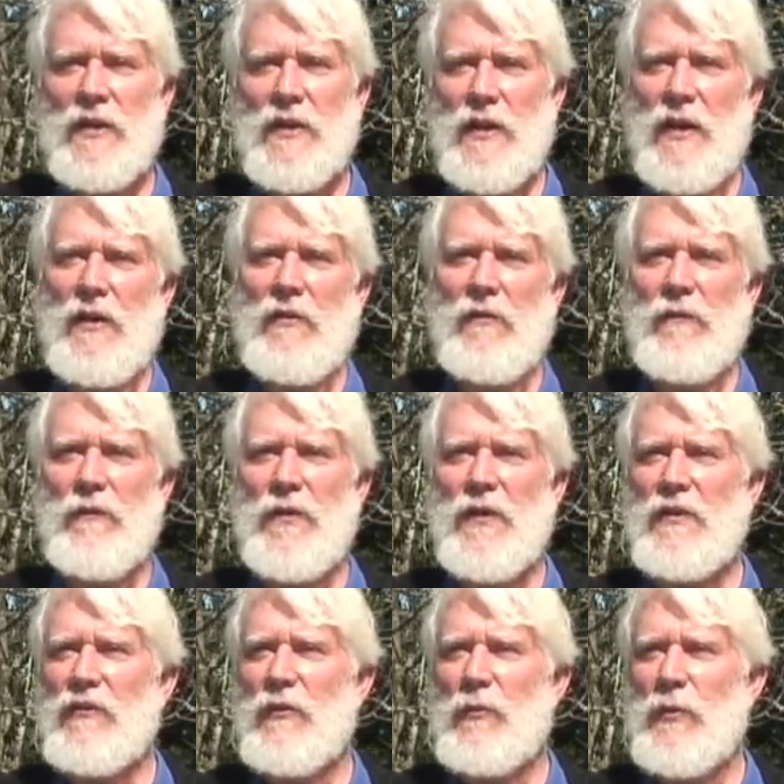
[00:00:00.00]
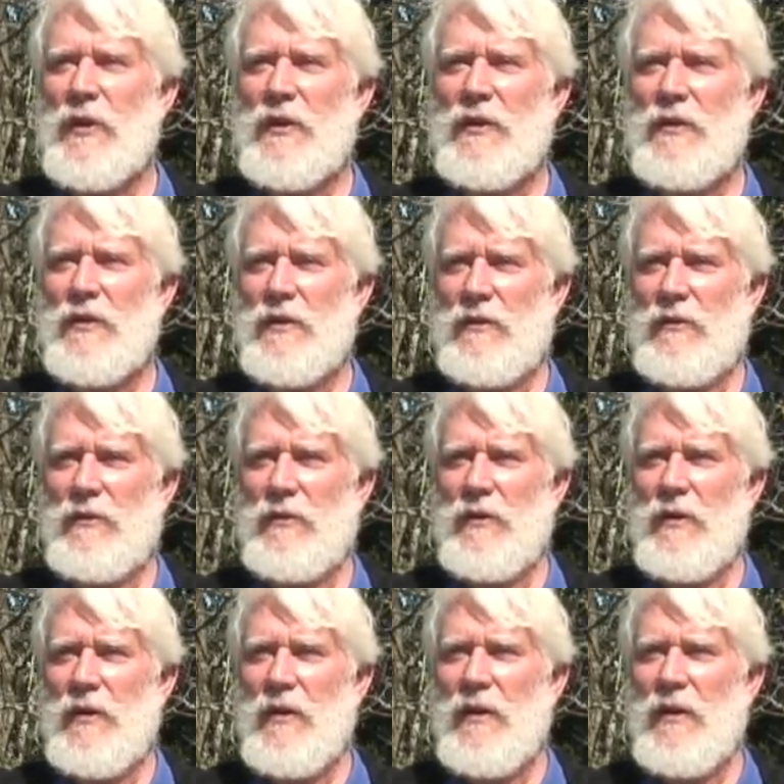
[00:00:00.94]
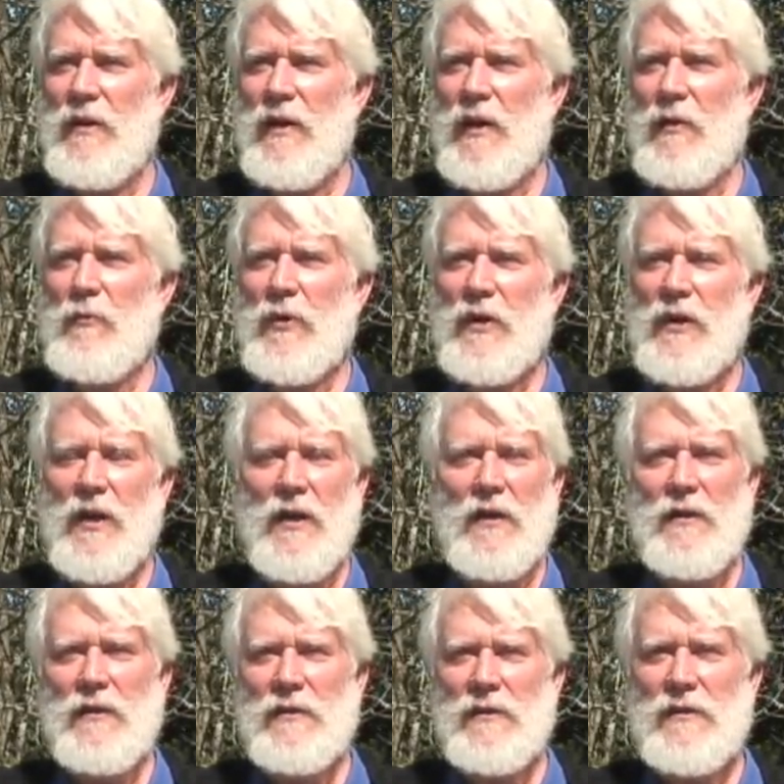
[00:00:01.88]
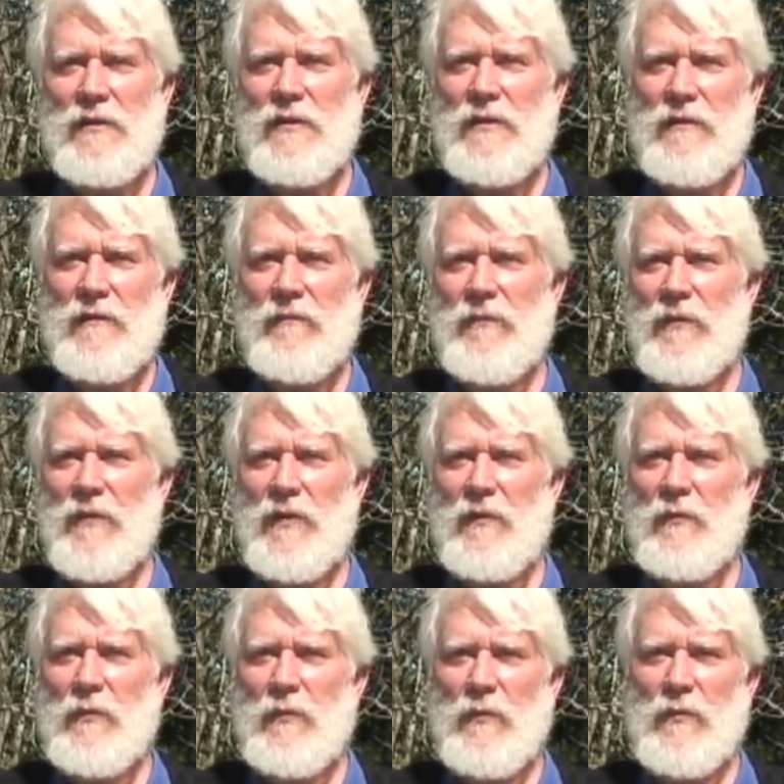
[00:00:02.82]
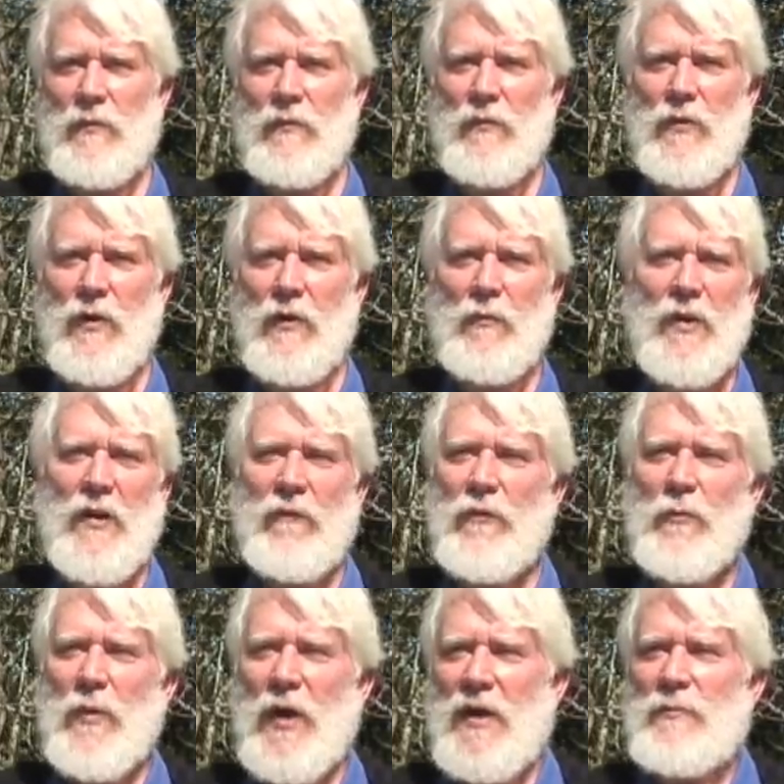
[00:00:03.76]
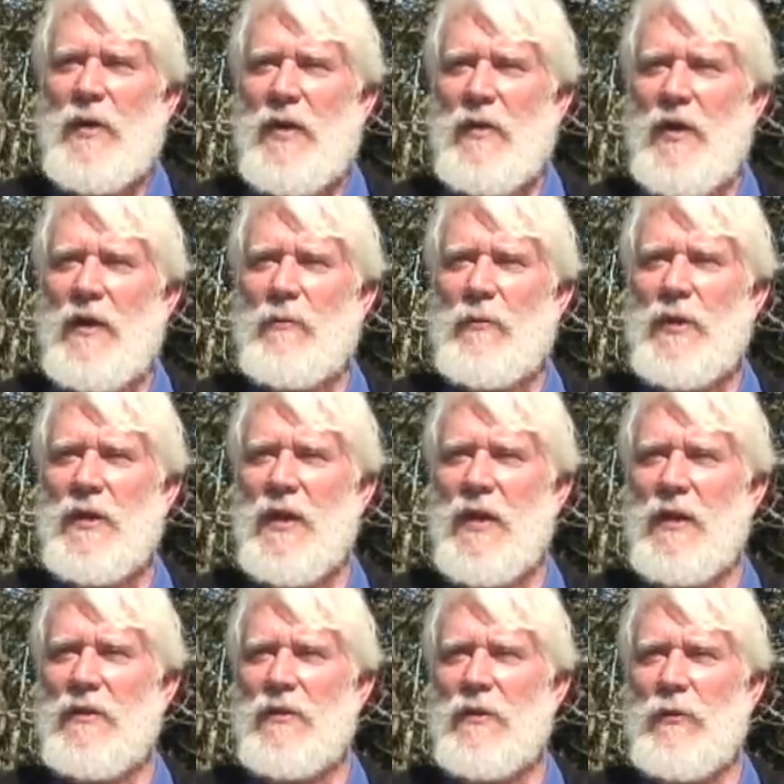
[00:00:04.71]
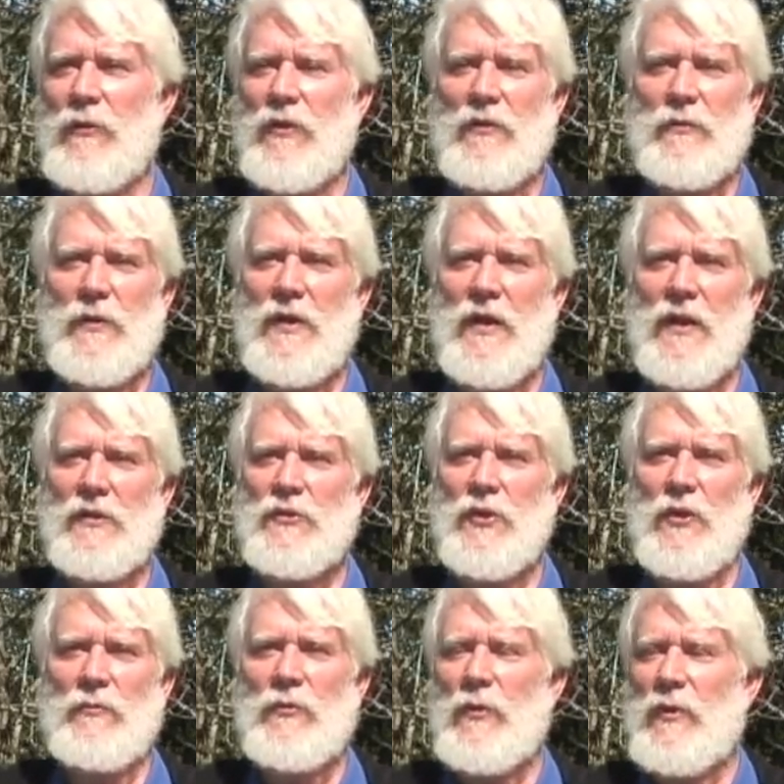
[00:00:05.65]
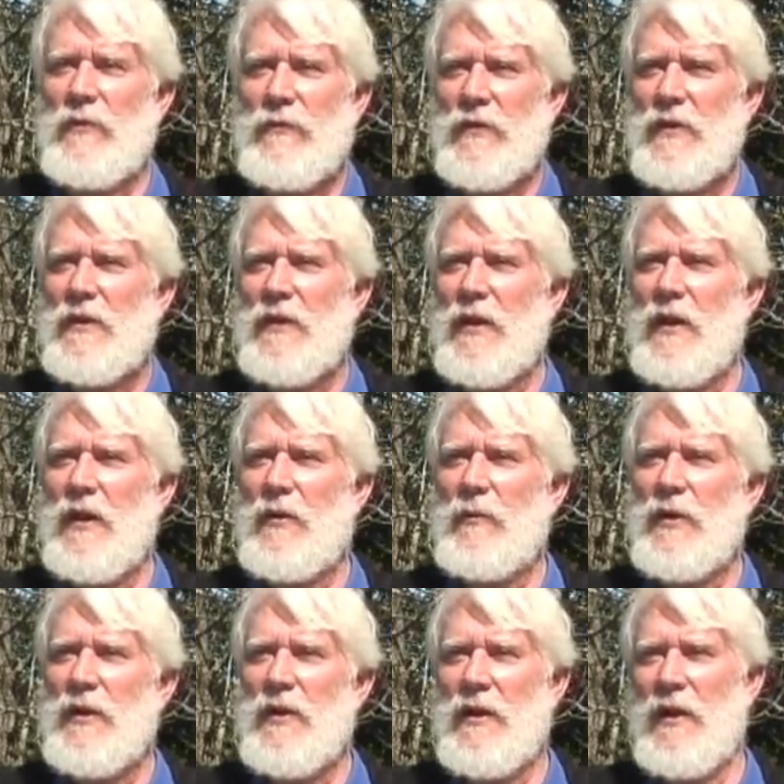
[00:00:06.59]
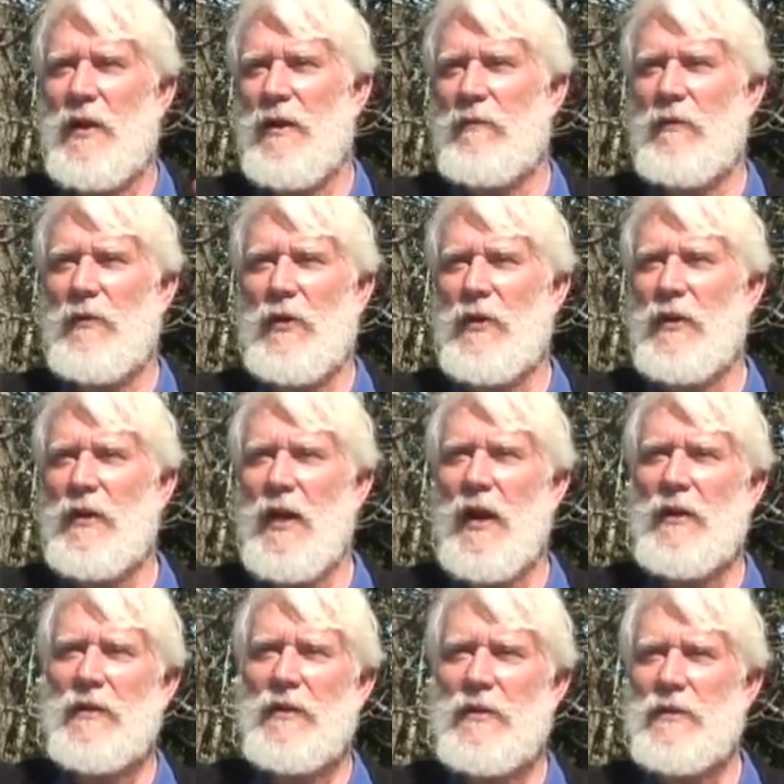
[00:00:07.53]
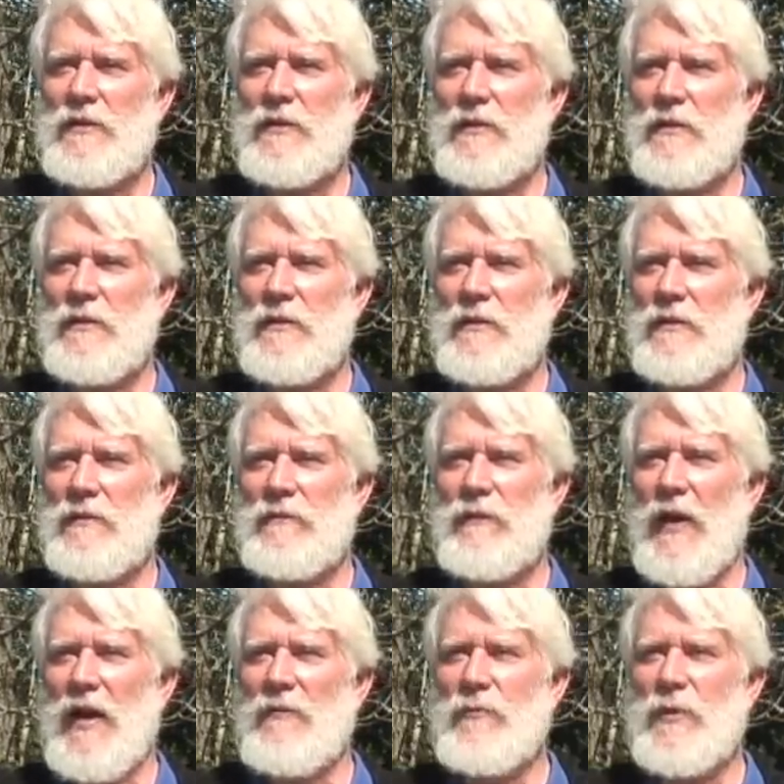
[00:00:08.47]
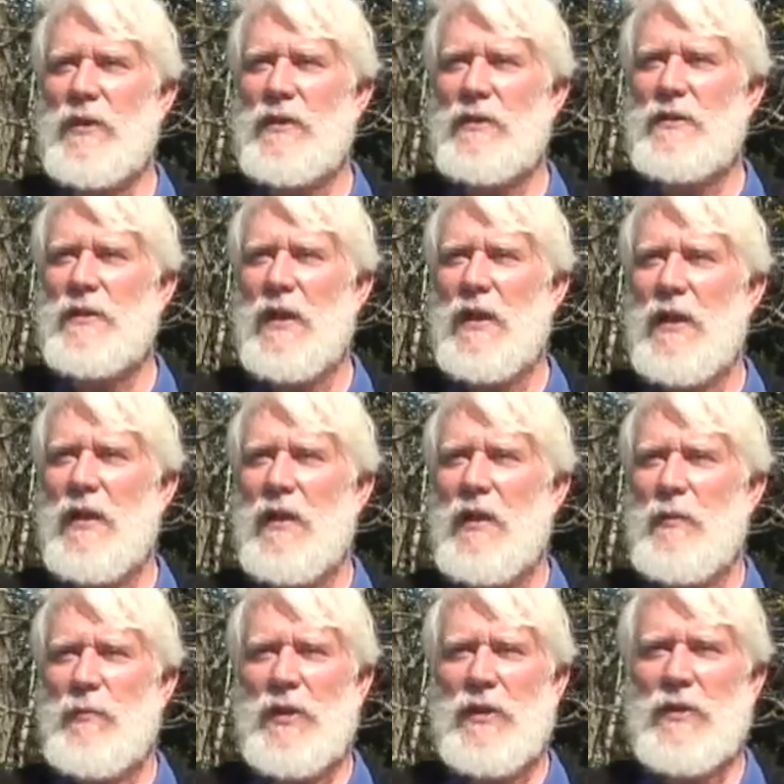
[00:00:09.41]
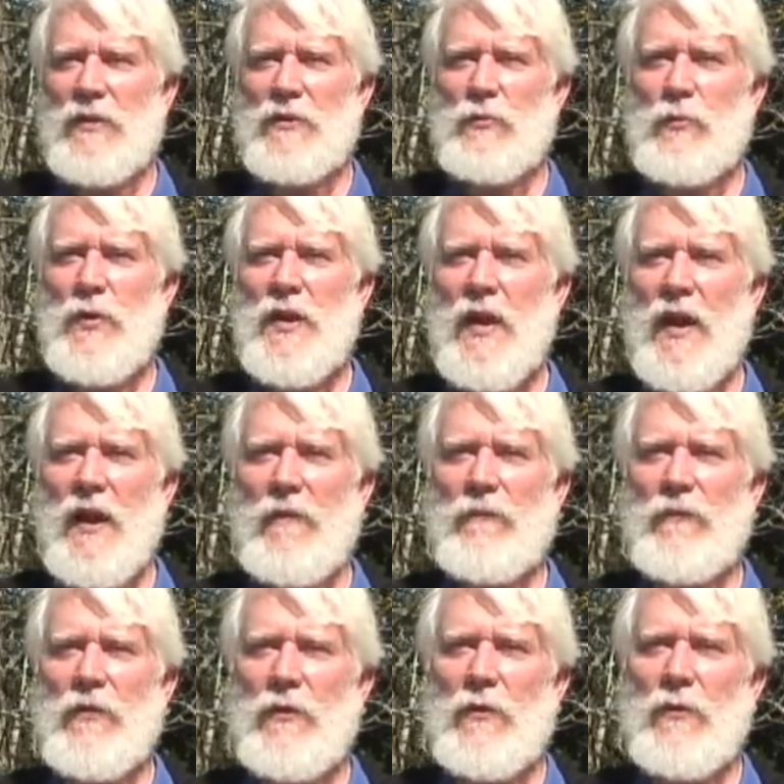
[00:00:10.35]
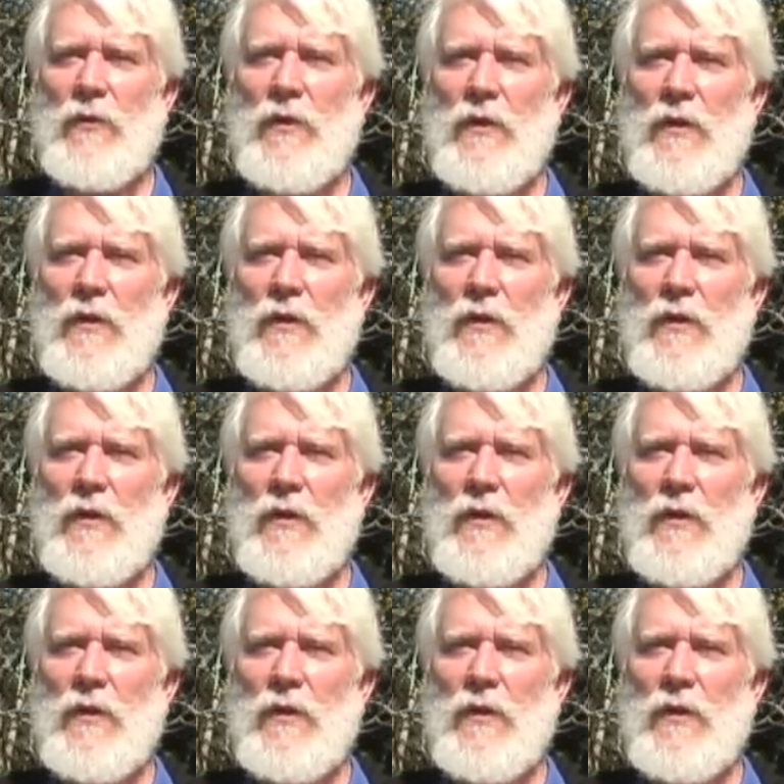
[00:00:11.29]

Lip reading: now of things that we can do. And we're kind of, we have to abide by that. We can't do things. We can't jump 20 feet in the air. We can't learn calculus in 5 minutes, because we have to